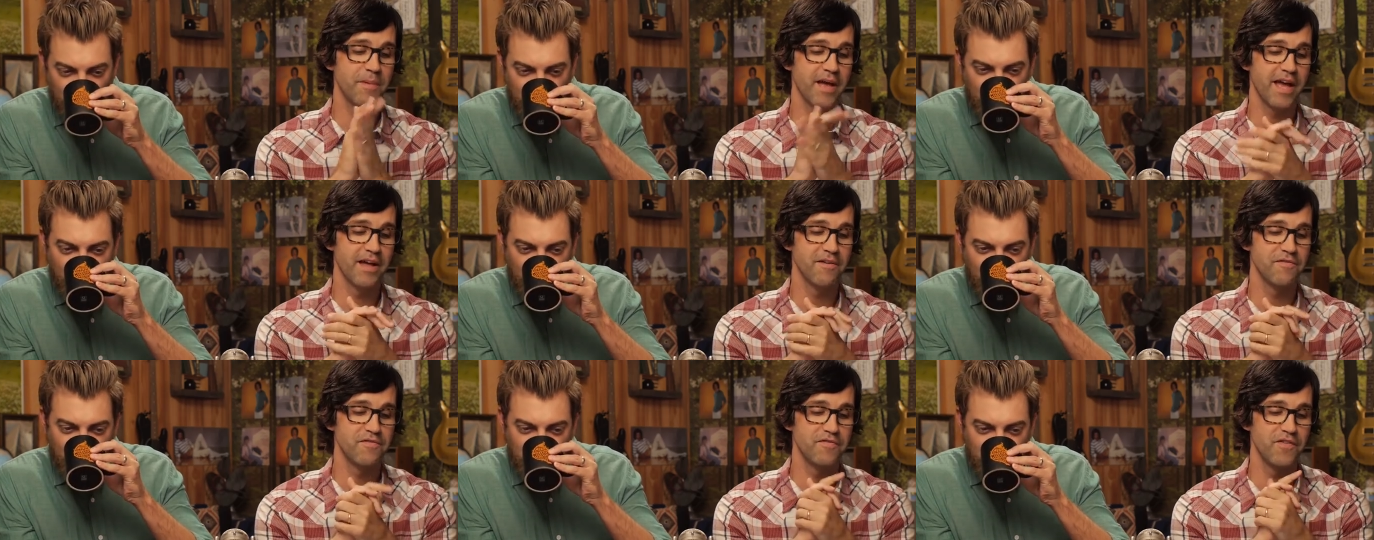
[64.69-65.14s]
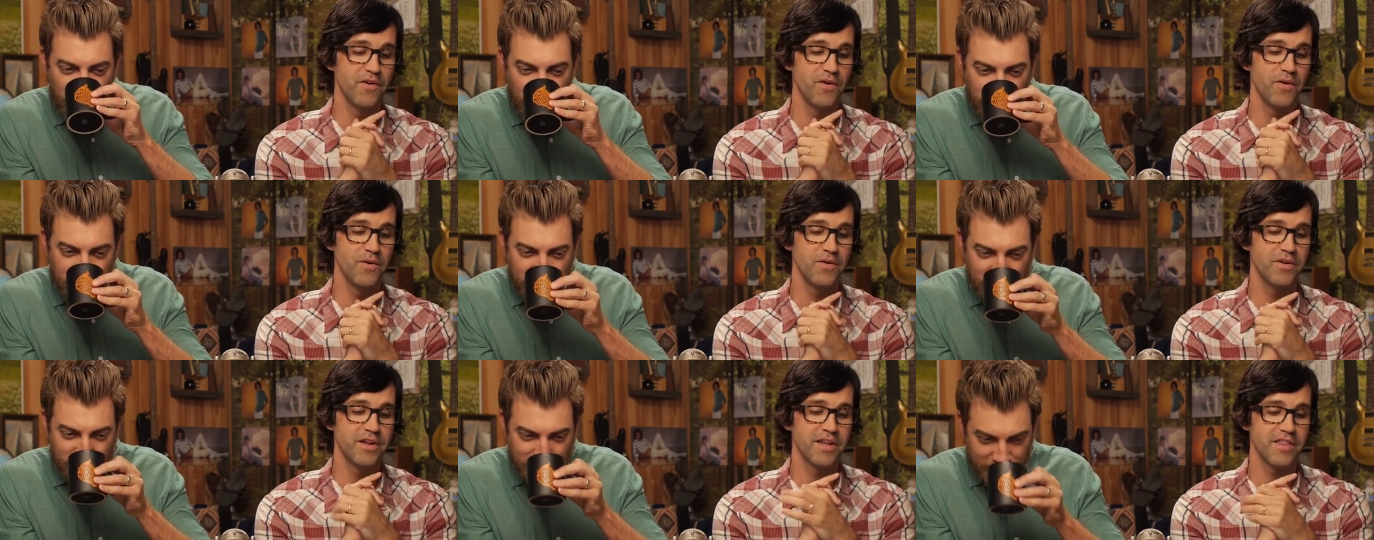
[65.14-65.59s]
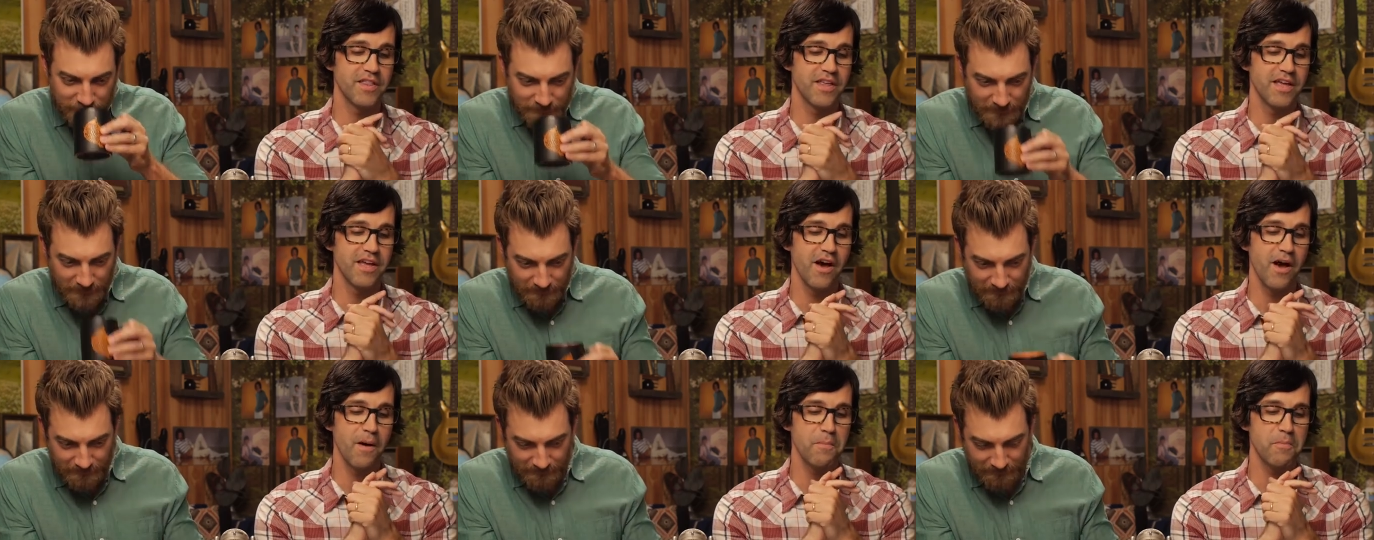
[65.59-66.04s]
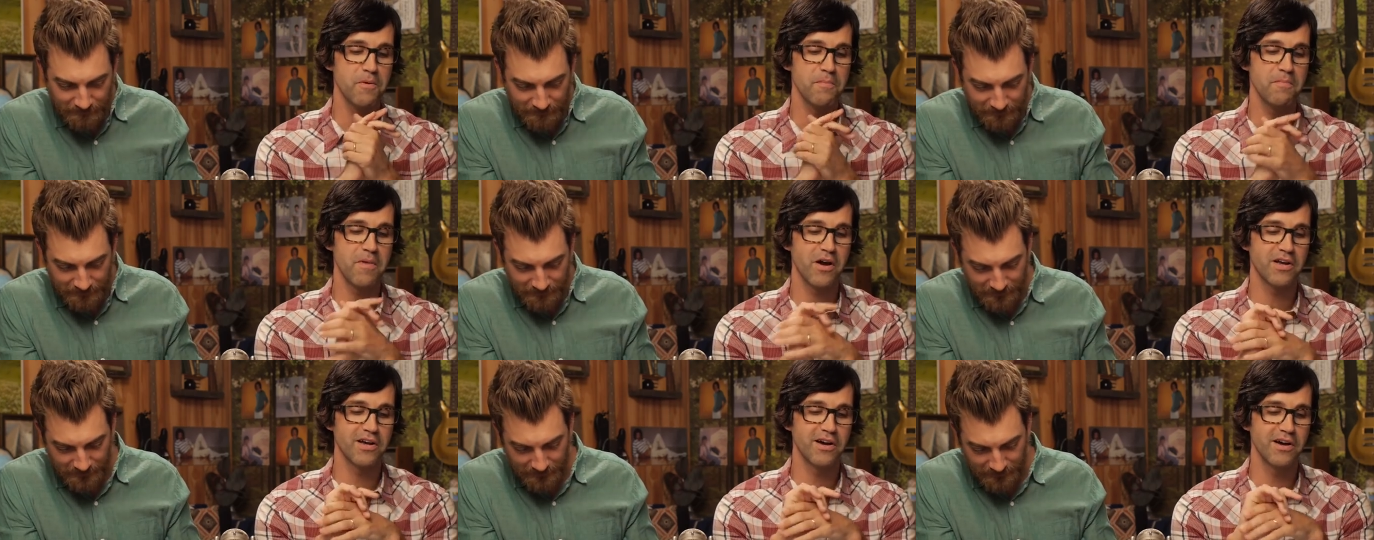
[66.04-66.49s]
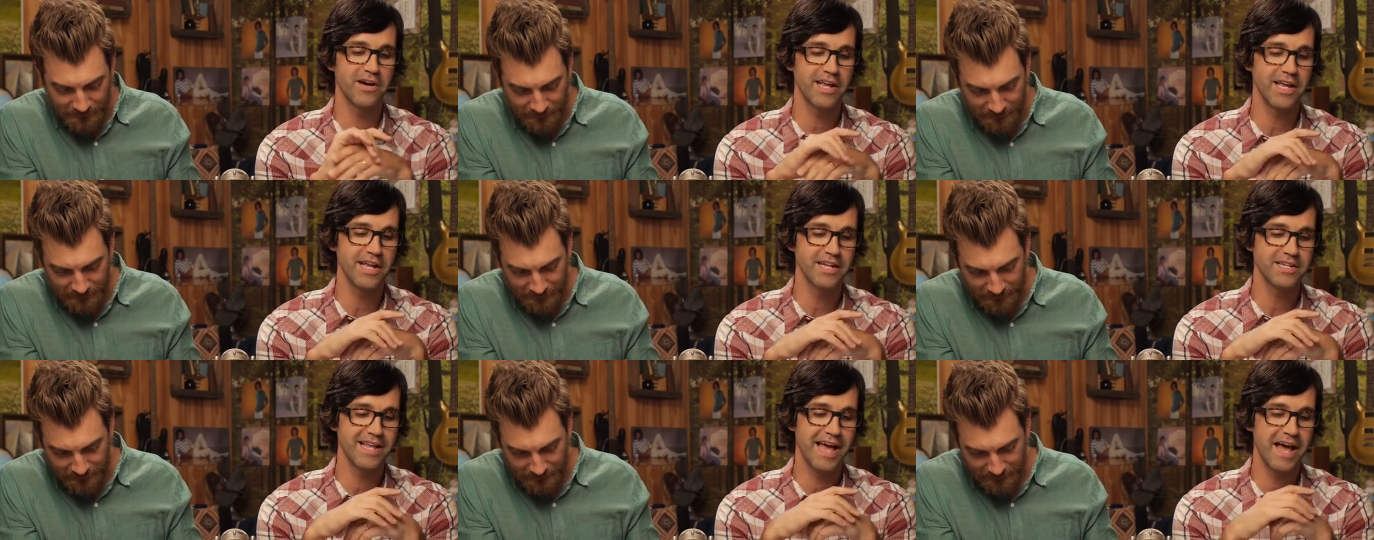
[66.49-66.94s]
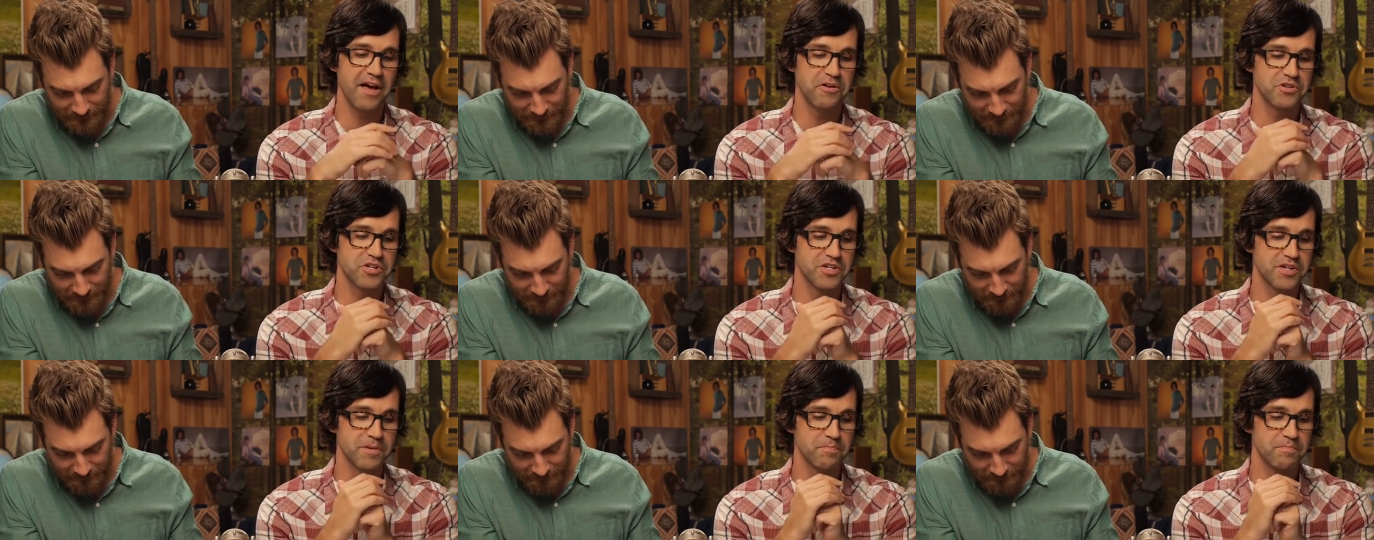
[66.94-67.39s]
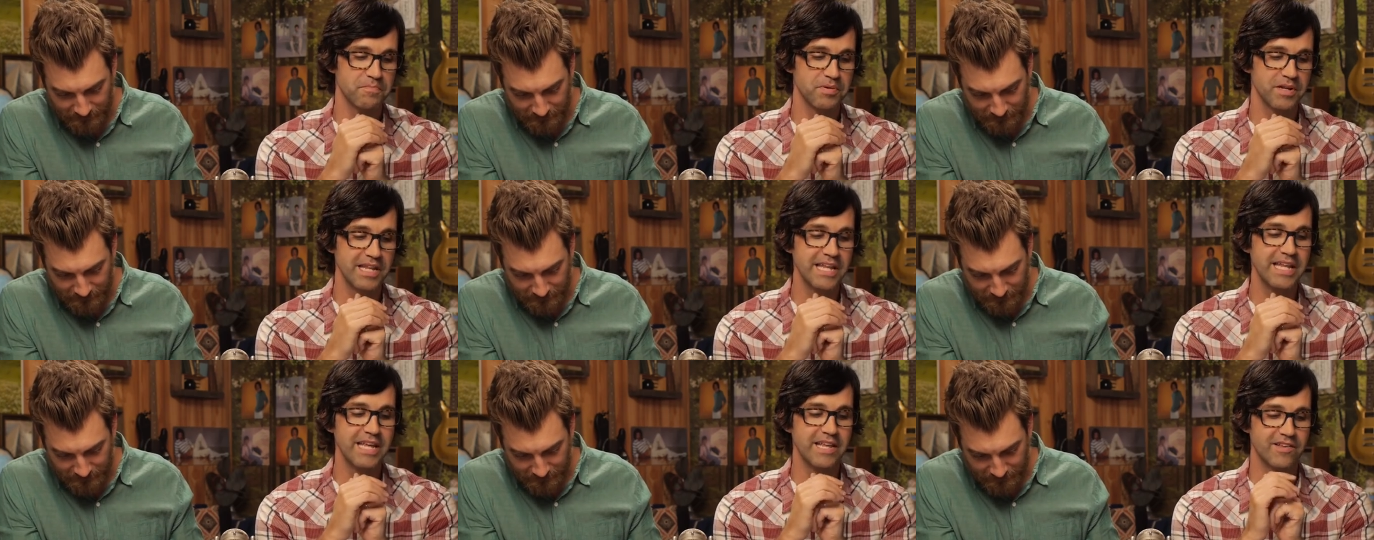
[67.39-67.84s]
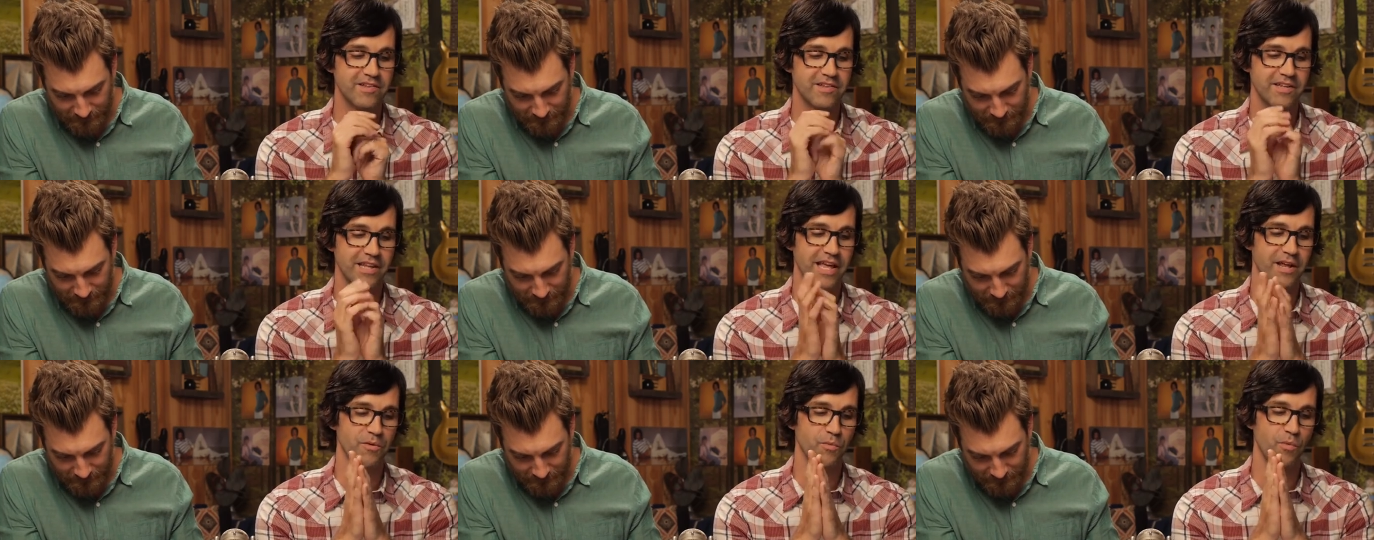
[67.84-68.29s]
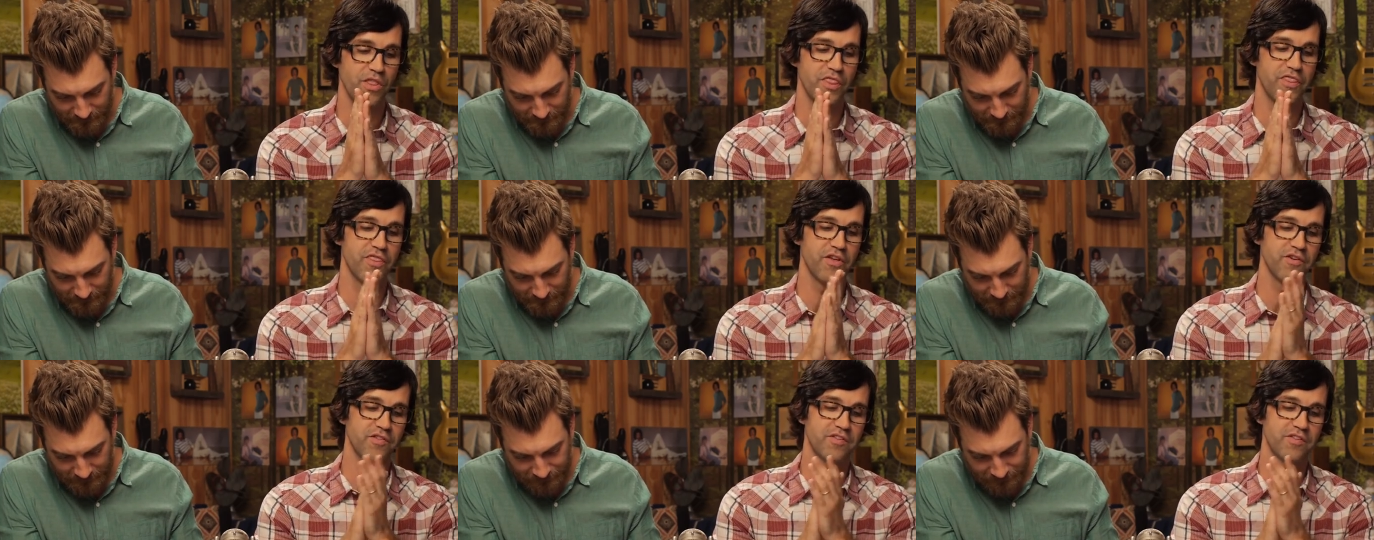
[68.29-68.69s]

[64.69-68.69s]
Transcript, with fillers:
Speaker 1: man phoned the Upper Macungie Township Police late one